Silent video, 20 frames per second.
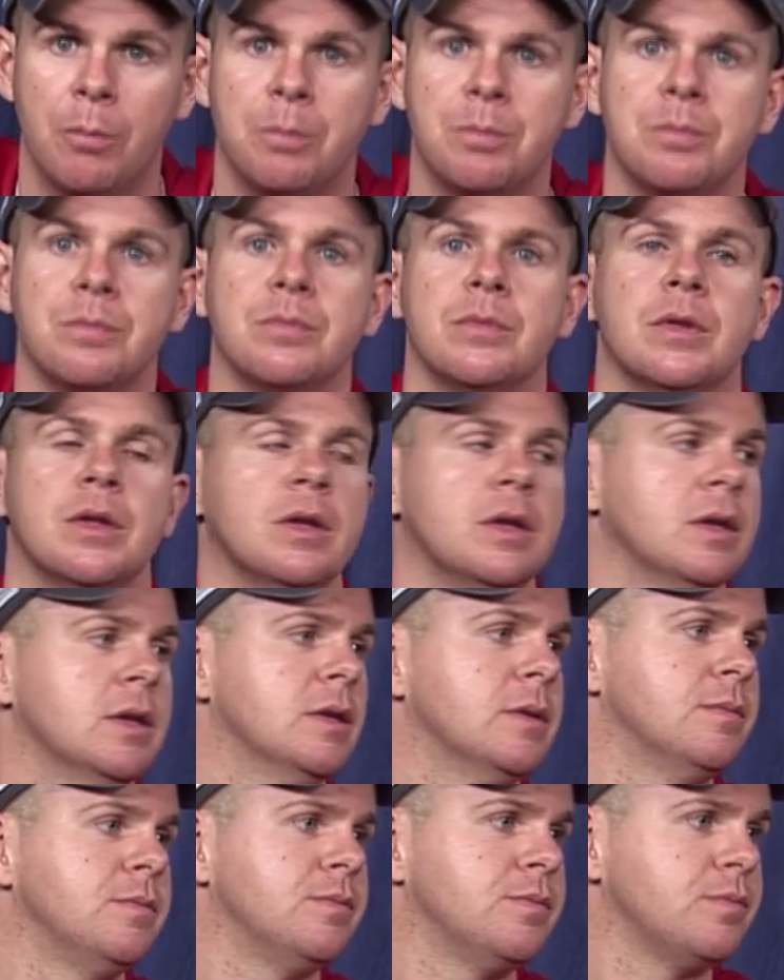I mean, they
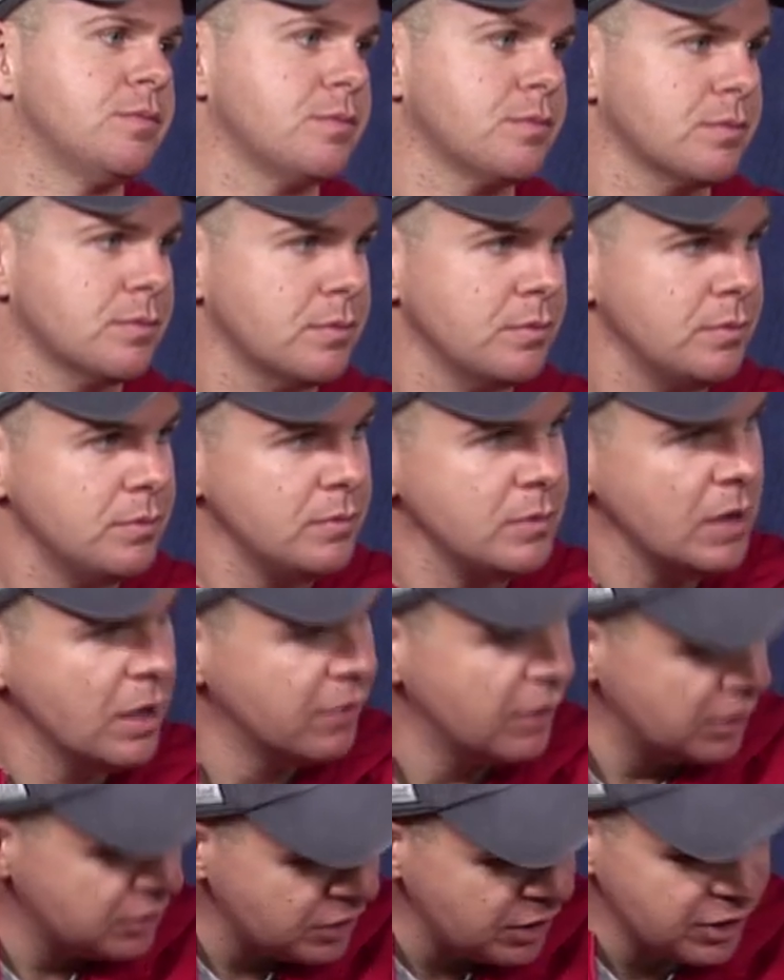got Chris Sale.
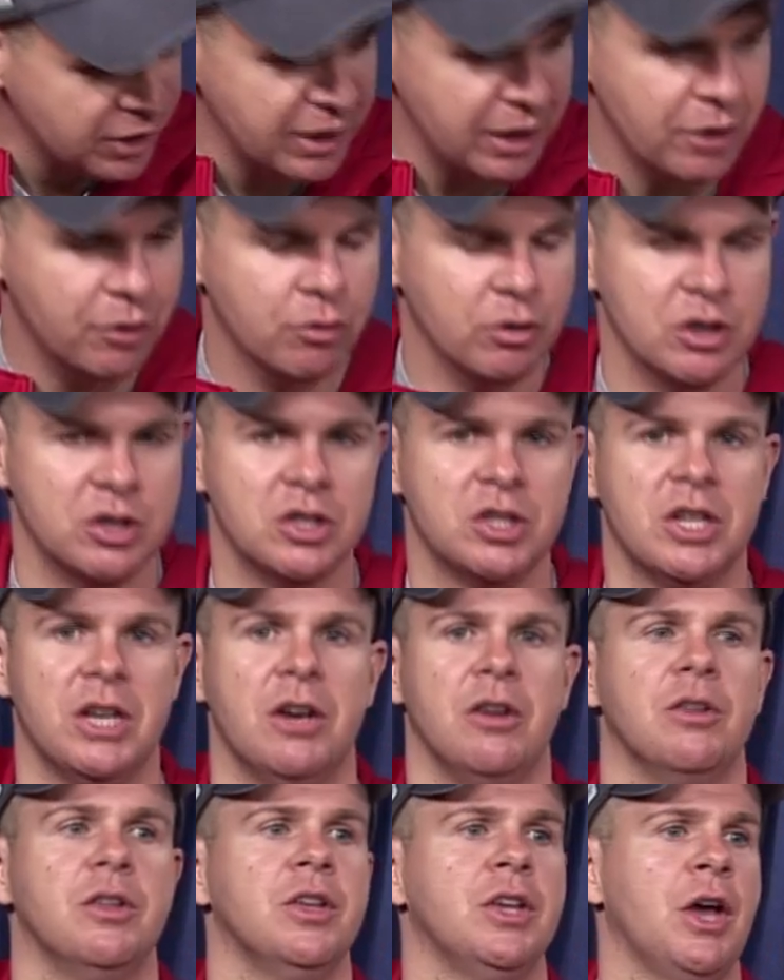They did get Chris
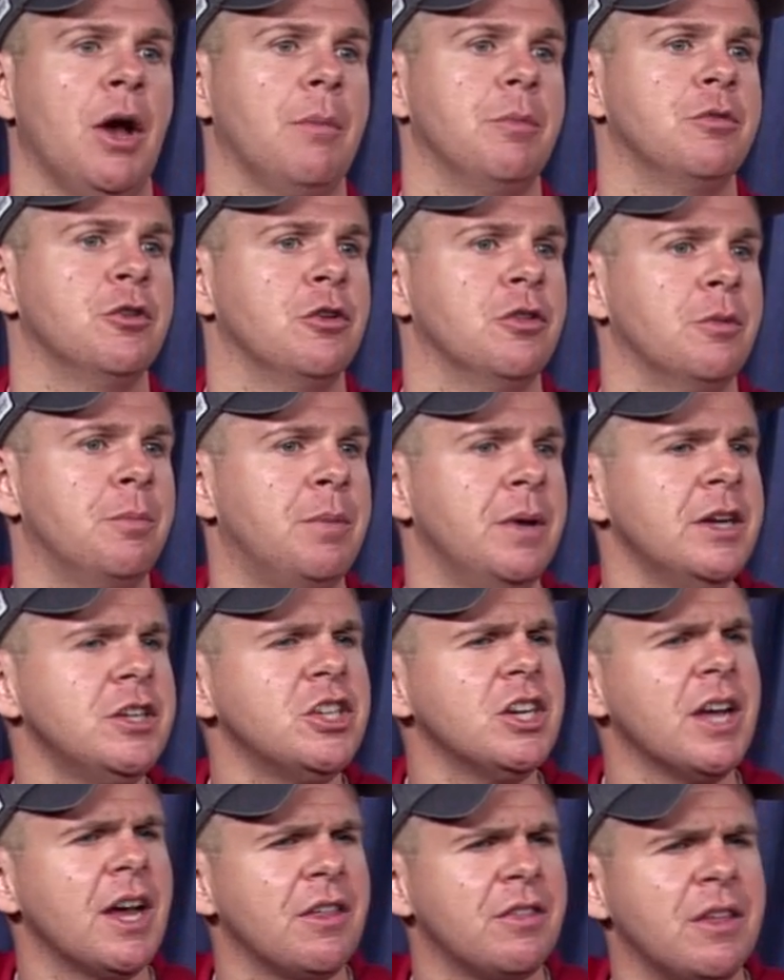Sale, yeah. So the
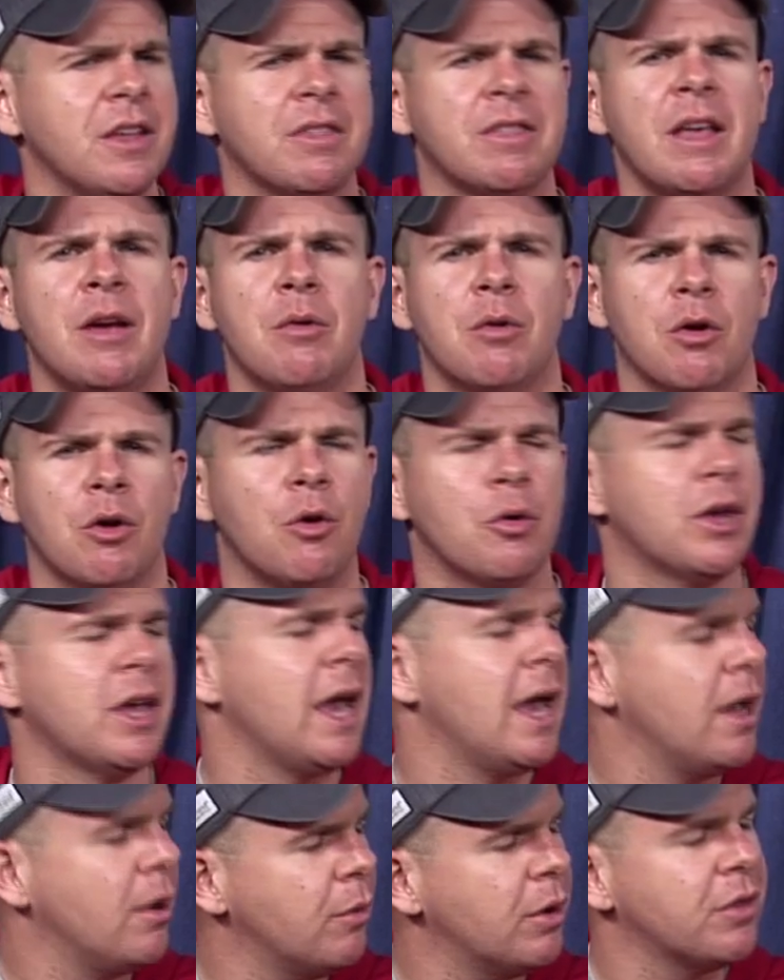pitching, I think they were
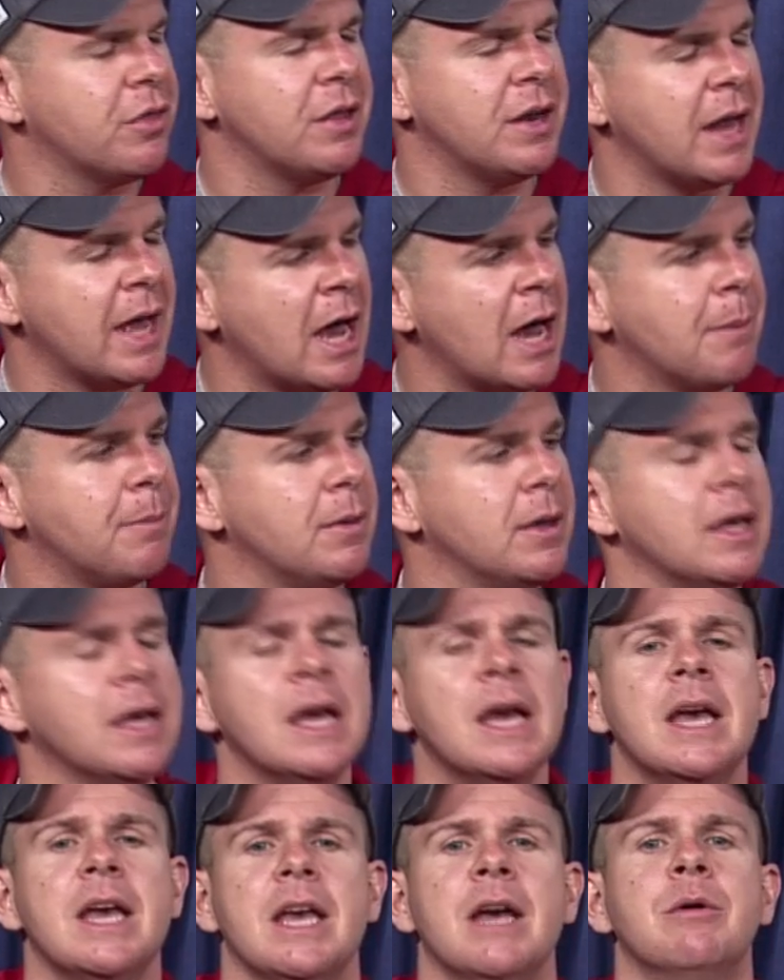okay with and happy.
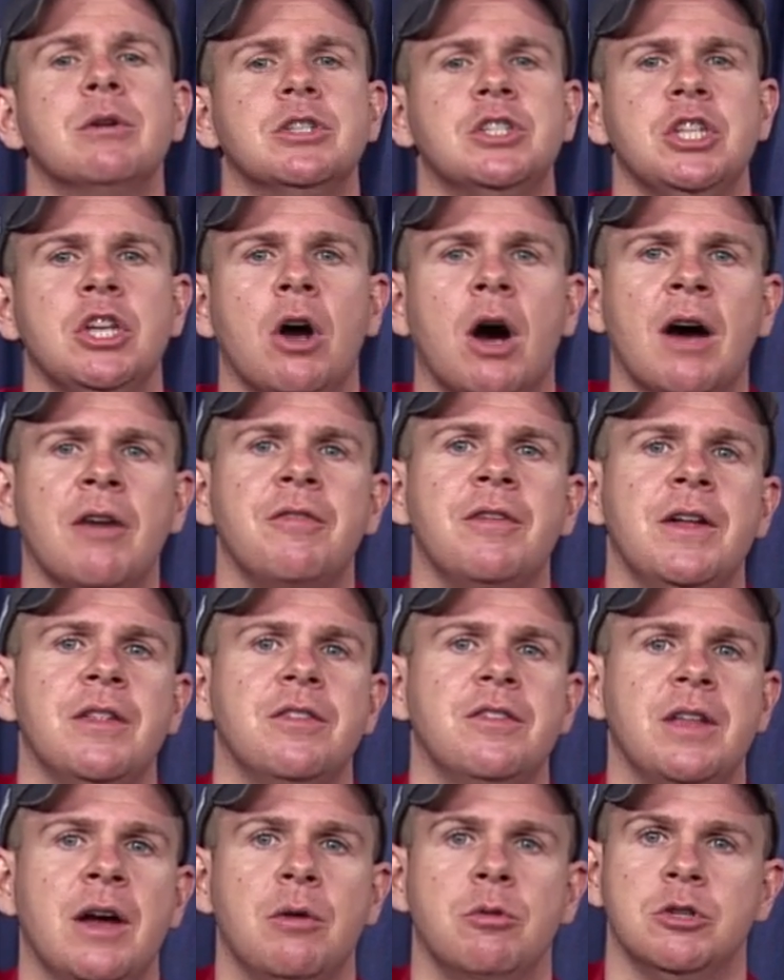It was the
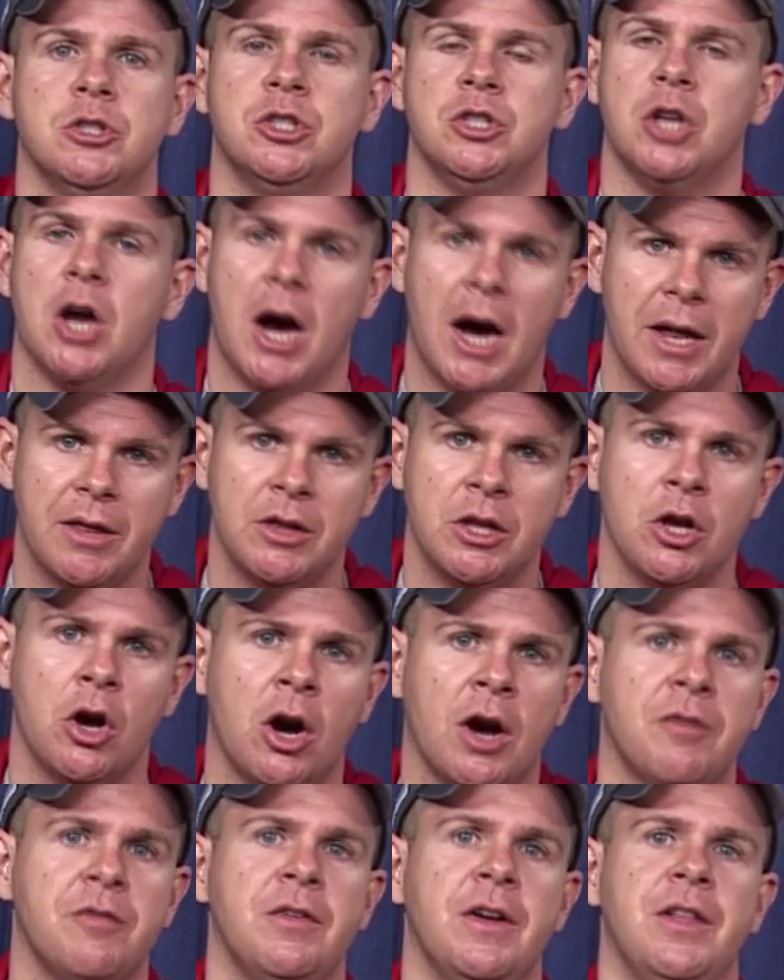offense that was not. The
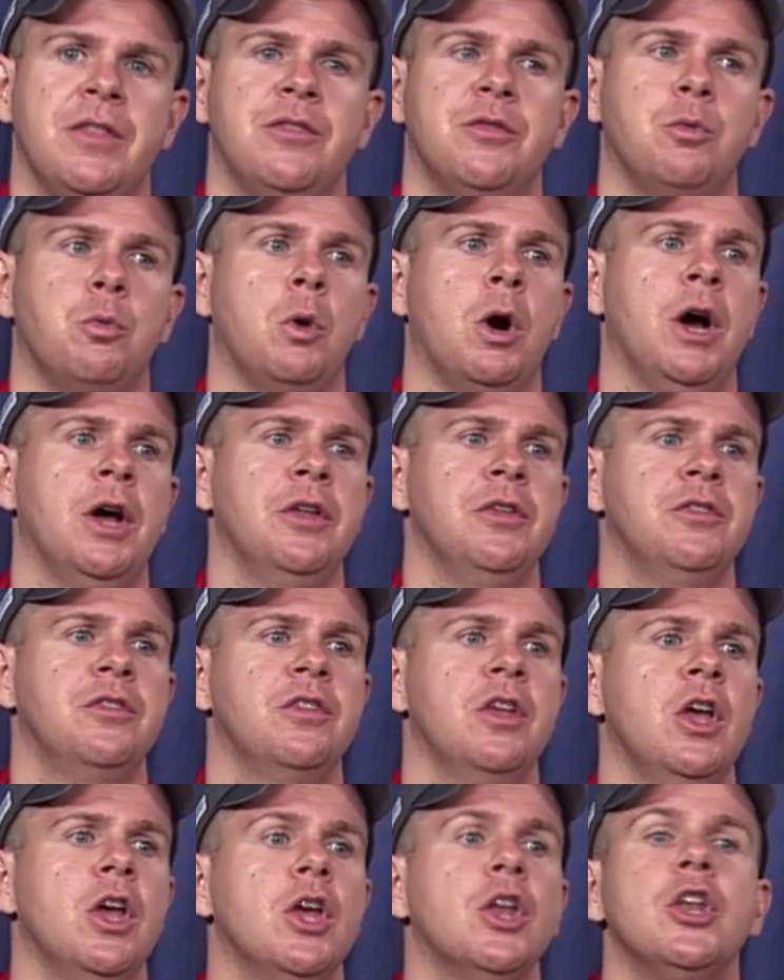offense
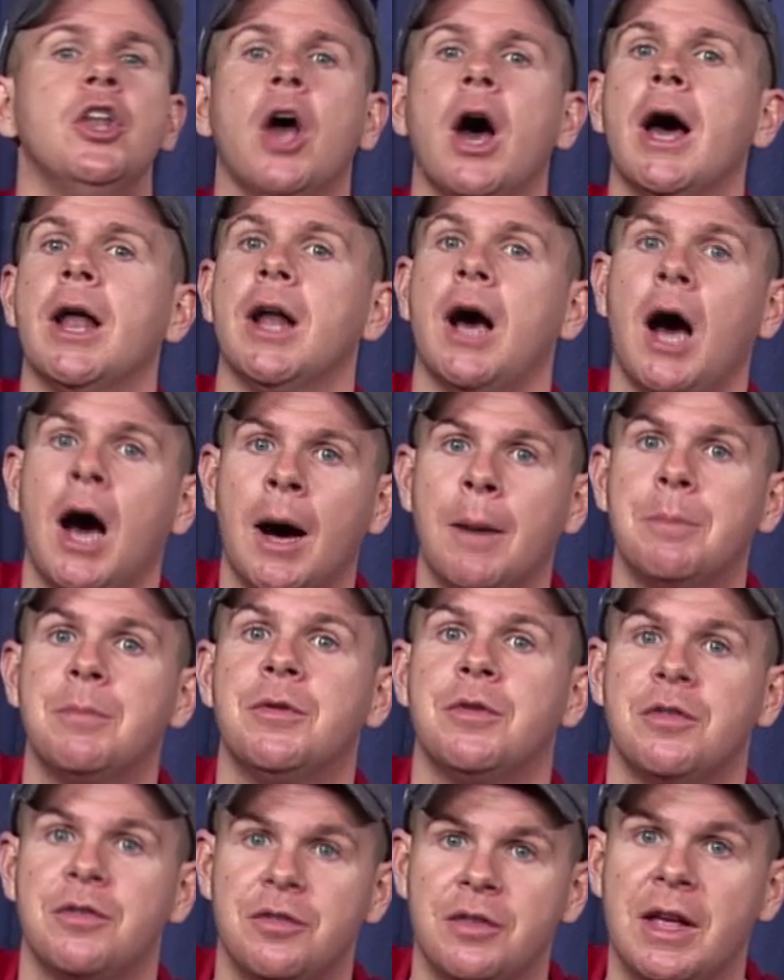was not up
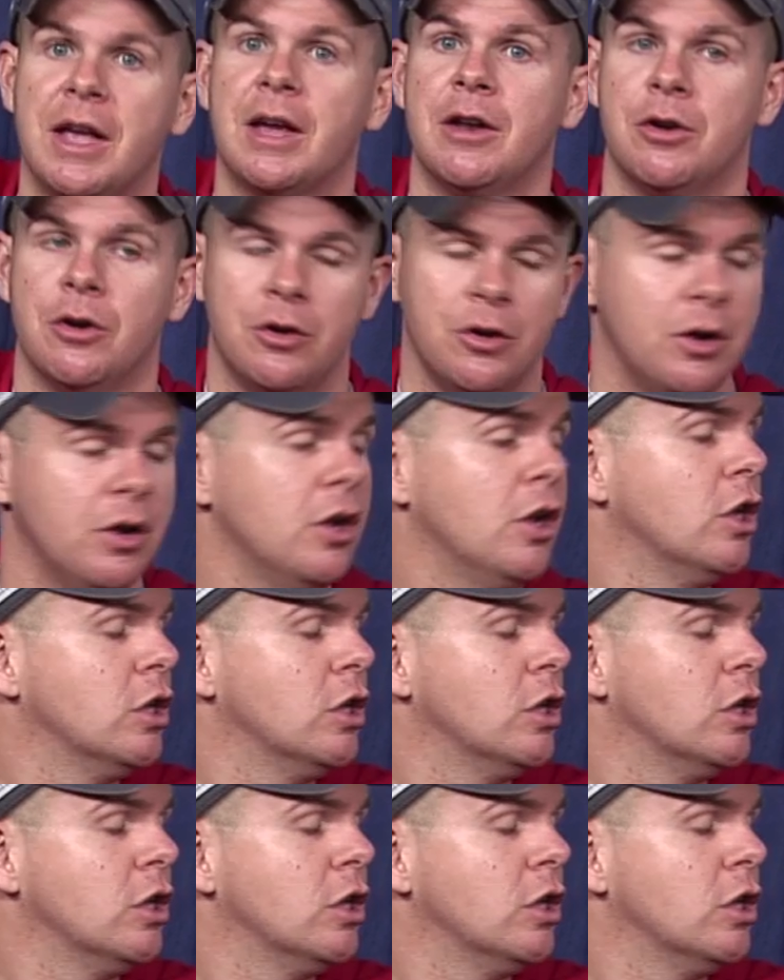to standard.